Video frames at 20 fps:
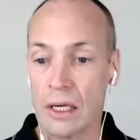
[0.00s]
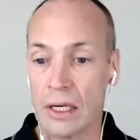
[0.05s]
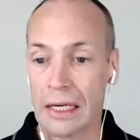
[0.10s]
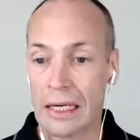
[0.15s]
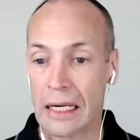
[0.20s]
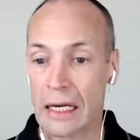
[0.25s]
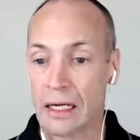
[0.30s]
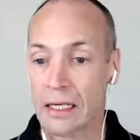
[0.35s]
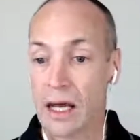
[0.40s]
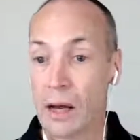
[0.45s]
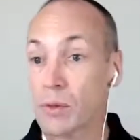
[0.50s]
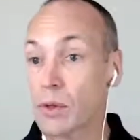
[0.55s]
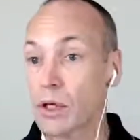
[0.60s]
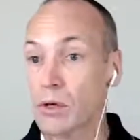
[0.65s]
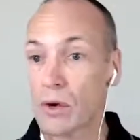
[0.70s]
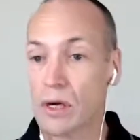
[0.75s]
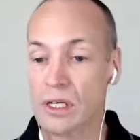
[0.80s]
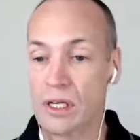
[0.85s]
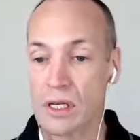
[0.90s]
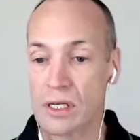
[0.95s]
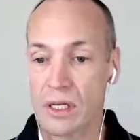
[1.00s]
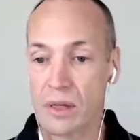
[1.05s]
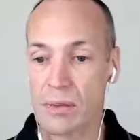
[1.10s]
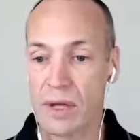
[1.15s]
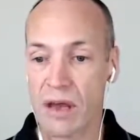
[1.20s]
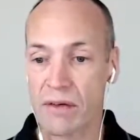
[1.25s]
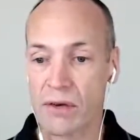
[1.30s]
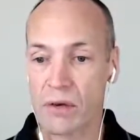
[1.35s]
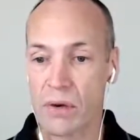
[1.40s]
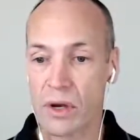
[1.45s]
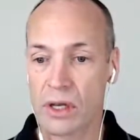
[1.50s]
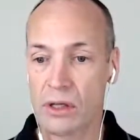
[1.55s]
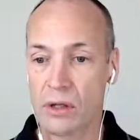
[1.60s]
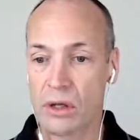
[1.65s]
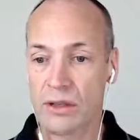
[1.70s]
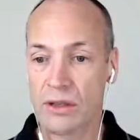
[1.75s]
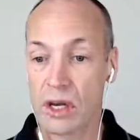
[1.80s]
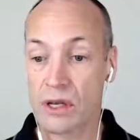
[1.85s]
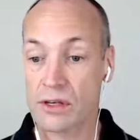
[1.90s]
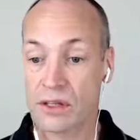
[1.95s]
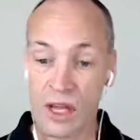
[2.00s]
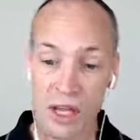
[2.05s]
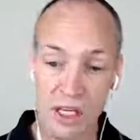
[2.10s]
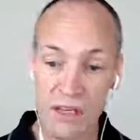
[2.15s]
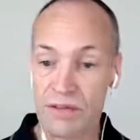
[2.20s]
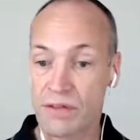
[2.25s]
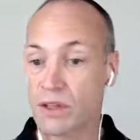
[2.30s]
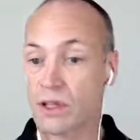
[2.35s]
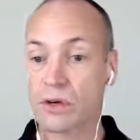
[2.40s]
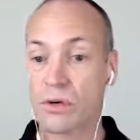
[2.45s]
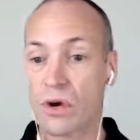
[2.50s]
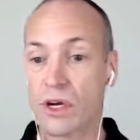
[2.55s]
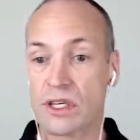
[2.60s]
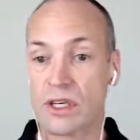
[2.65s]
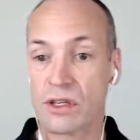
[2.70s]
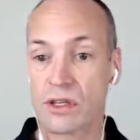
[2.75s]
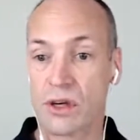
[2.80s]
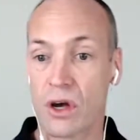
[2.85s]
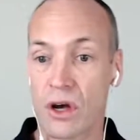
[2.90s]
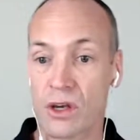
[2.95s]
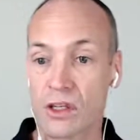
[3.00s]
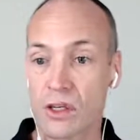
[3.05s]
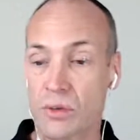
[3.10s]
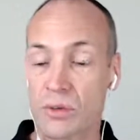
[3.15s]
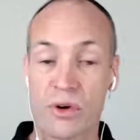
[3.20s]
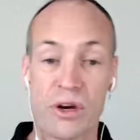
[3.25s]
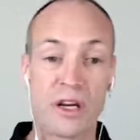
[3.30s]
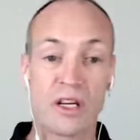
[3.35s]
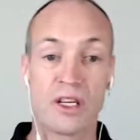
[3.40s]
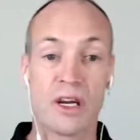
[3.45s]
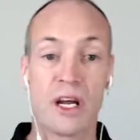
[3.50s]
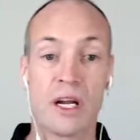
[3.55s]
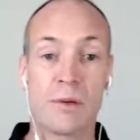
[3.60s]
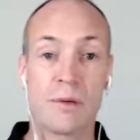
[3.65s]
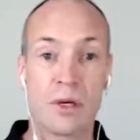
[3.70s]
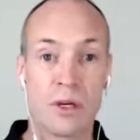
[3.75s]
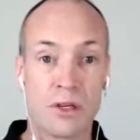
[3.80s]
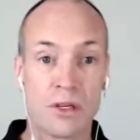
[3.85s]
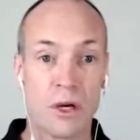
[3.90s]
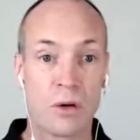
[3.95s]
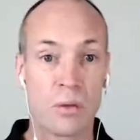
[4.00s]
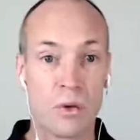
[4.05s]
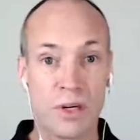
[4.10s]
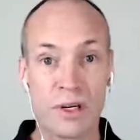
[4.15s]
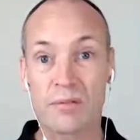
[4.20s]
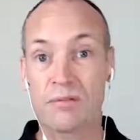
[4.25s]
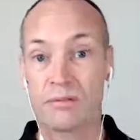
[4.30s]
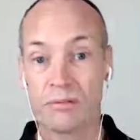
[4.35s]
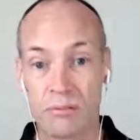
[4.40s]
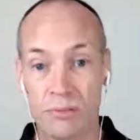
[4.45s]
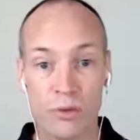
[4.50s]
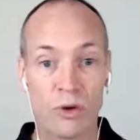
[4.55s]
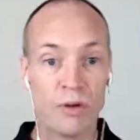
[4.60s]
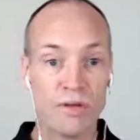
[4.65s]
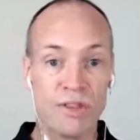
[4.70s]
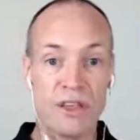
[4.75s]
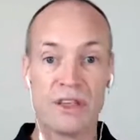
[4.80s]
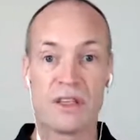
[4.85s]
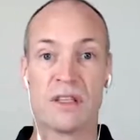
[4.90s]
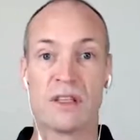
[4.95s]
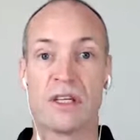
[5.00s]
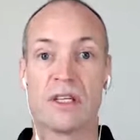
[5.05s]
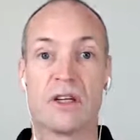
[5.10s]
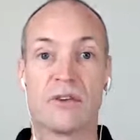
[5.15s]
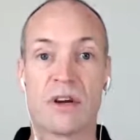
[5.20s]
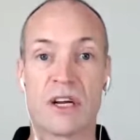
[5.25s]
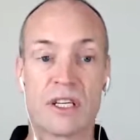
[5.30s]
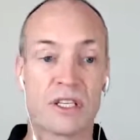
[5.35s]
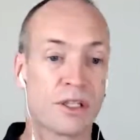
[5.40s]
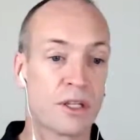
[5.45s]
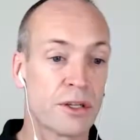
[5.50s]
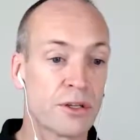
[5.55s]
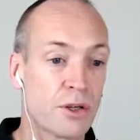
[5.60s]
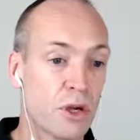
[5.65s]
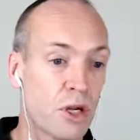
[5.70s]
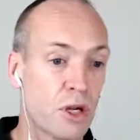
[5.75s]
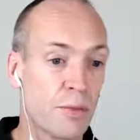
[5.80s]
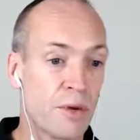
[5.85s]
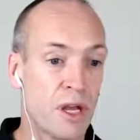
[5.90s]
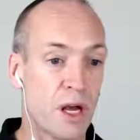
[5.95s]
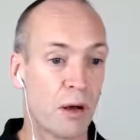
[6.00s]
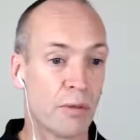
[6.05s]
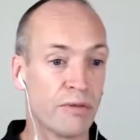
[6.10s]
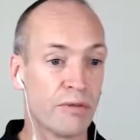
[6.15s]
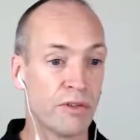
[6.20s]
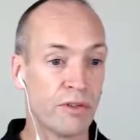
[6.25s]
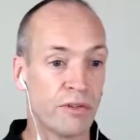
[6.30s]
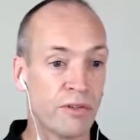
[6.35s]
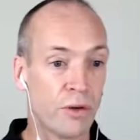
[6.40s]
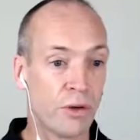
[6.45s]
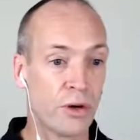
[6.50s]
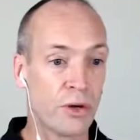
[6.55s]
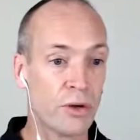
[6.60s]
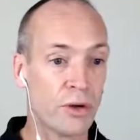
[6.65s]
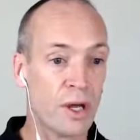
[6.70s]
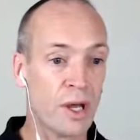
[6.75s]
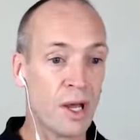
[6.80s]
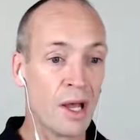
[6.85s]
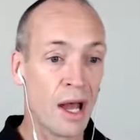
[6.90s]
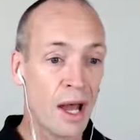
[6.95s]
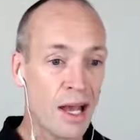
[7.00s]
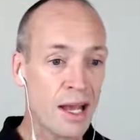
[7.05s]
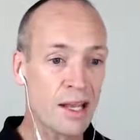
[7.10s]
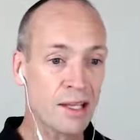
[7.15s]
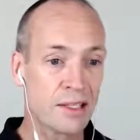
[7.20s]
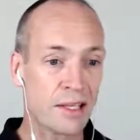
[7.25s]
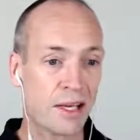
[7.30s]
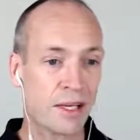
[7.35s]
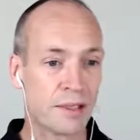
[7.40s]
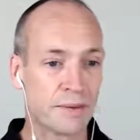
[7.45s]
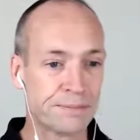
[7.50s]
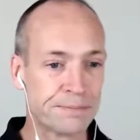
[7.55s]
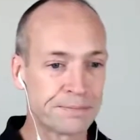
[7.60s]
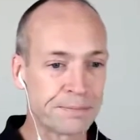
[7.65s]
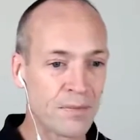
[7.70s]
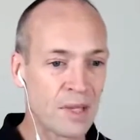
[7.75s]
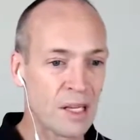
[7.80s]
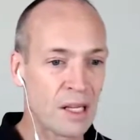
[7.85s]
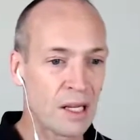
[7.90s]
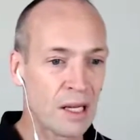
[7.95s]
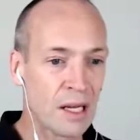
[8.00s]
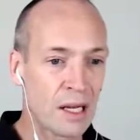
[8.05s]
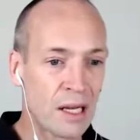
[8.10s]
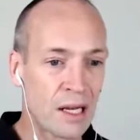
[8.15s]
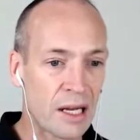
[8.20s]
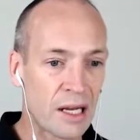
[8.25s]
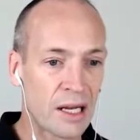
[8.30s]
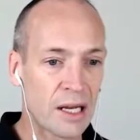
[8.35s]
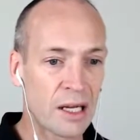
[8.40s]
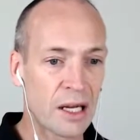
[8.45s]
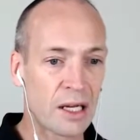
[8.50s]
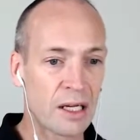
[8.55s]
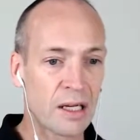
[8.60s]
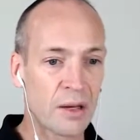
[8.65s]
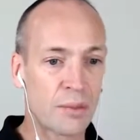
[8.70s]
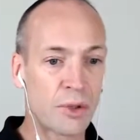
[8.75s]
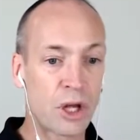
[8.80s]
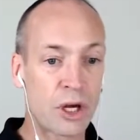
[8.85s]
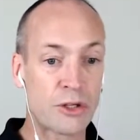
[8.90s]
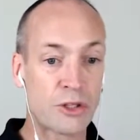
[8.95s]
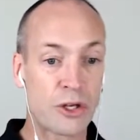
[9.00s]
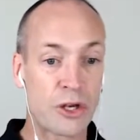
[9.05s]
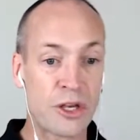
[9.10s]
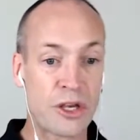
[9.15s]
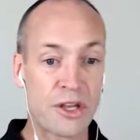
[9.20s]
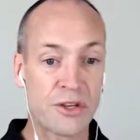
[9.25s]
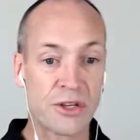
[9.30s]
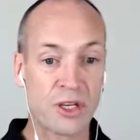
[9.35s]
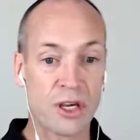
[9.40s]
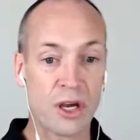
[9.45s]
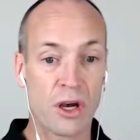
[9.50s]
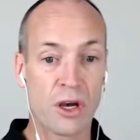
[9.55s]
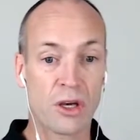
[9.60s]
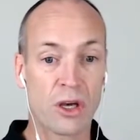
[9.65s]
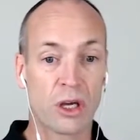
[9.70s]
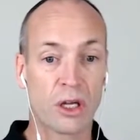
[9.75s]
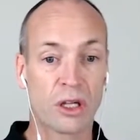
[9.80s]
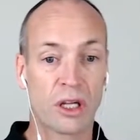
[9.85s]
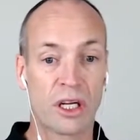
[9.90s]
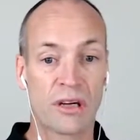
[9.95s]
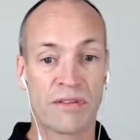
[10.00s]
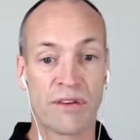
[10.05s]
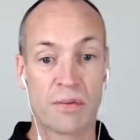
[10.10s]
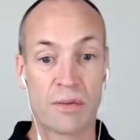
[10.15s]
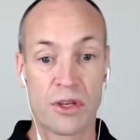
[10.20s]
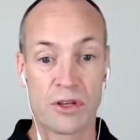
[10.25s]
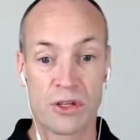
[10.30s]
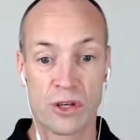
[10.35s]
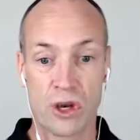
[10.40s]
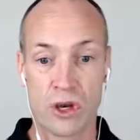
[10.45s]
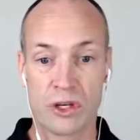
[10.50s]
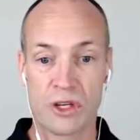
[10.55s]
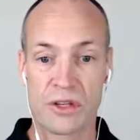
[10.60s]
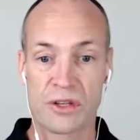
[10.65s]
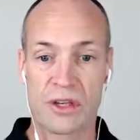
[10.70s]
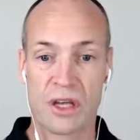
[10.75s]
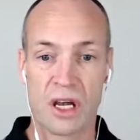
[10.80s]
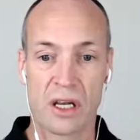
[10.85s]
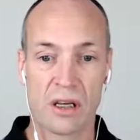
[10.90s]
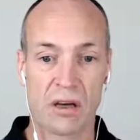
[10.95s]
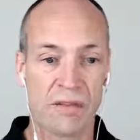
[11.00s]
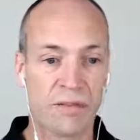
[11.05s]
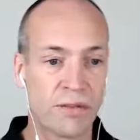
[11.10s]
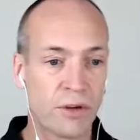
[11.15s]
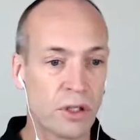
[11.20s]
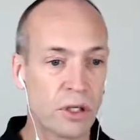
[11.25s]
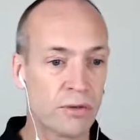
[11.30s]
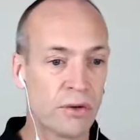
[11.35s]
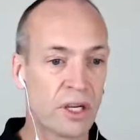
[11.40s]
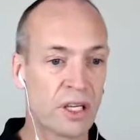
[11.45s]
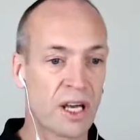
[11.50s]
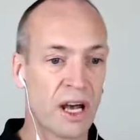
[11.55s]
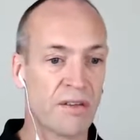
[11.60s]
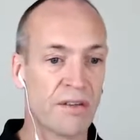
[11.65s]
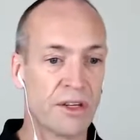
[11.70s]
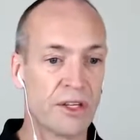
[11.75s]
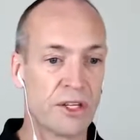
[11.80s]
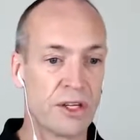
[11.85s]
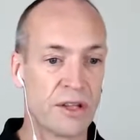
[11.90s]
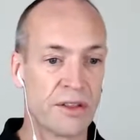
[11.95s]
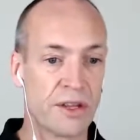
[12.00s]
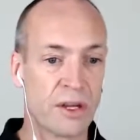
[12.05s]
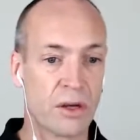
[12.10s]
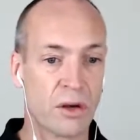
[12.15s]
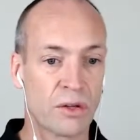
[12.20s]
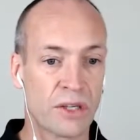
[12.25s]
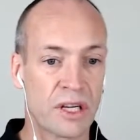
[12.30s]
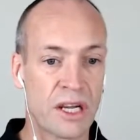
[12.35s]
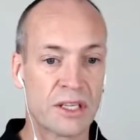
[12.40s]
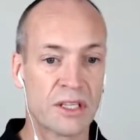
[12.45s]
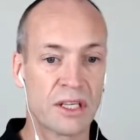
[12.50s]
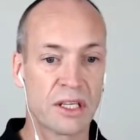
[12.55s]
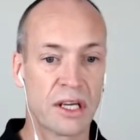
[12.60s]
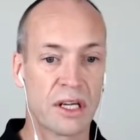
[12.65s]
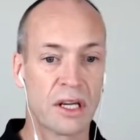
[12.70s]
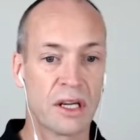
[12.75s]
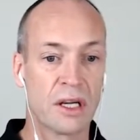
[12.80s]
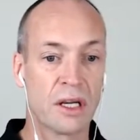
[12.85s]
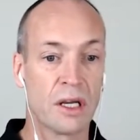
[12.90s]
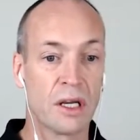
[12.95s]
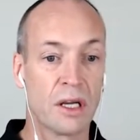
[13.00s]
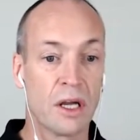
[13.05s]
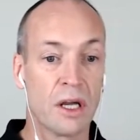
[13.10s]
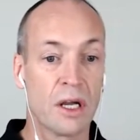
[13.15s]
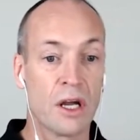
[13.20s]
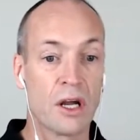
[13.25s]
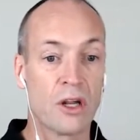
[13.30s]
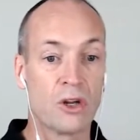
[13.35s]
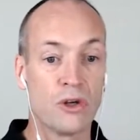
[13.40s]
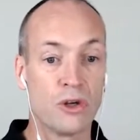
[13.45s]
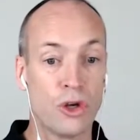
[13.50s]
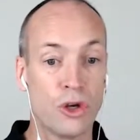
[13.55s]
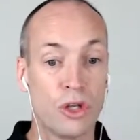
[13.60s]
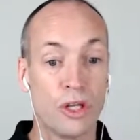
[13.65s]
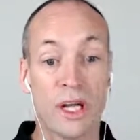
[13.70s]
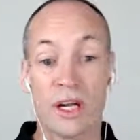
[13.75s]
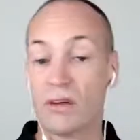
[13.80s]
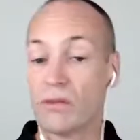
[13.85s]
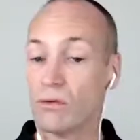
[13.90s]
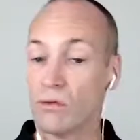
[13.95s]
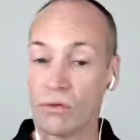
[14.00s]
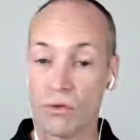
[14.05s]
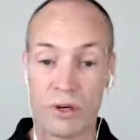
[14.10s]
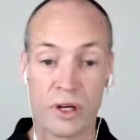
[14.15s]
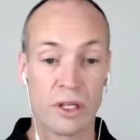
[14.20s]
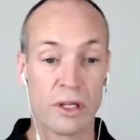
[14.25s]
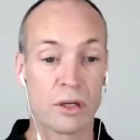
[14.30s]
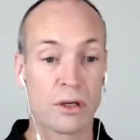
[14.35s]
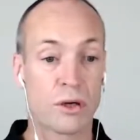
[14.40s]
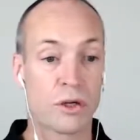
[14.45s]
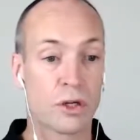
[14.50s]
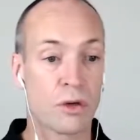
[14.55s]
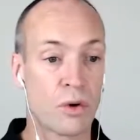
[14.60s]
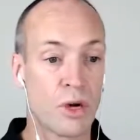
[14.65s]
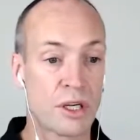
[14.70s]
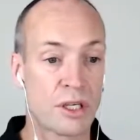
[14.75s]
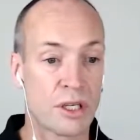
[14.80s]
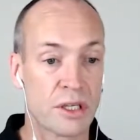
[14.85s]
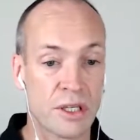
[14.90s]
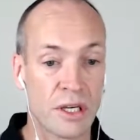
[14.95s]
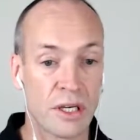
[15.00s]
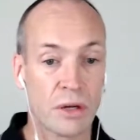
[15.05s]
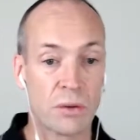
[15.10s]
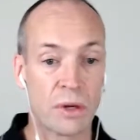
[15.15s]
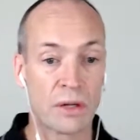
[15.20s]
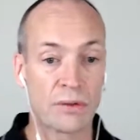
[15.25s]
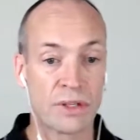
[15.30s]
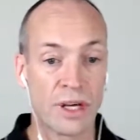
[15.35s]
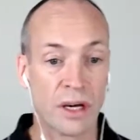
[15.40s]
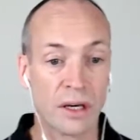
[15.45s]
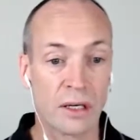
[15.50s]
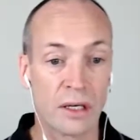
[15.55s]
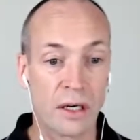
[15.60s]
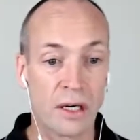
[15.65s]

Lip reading: A couple of questions, let me have a quick look at those. Thank you for the questions, guys. I appreciate it because I want to move this in the direction that's going to be helpful for you. Hey, Tim, applied 2 years ago, got a letter from the surgeon saying I've fully recovered. Do you think I'll need to get a new letter? Really good question to you. Well done.